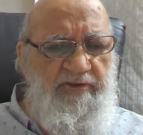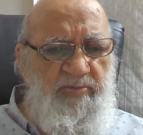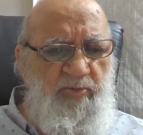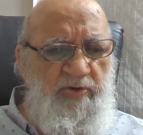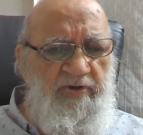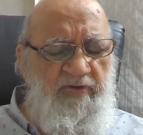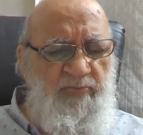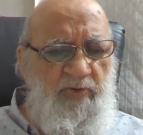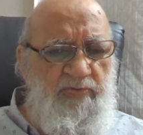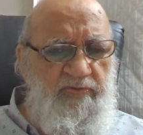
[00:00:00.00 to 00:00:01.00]
the book of
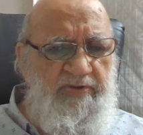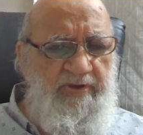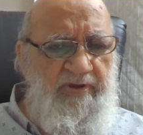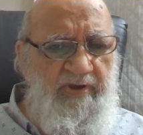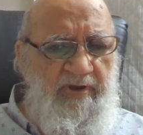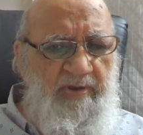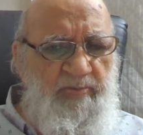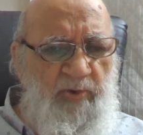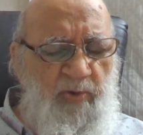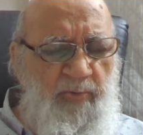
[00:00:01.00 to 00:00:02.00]
Maududi
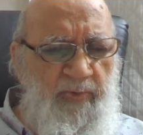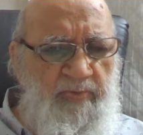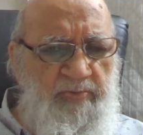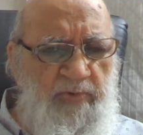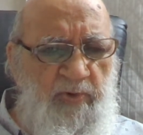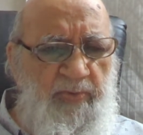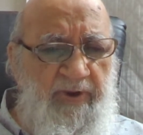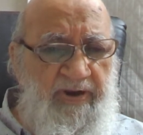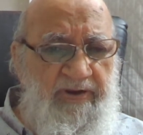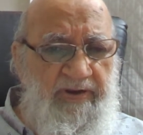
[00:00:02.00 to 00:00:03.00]

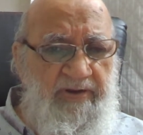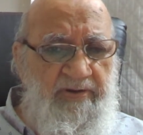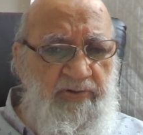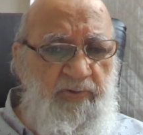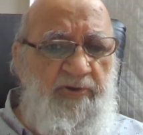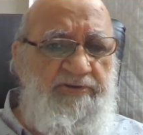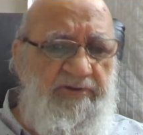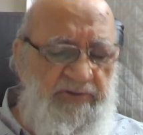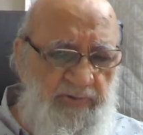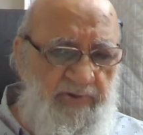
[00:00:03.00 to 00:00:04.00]
propagating
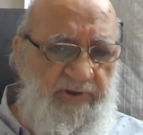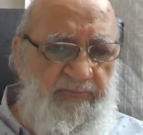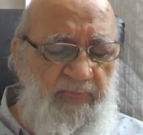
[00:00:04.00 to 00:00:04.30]
two-nation theory.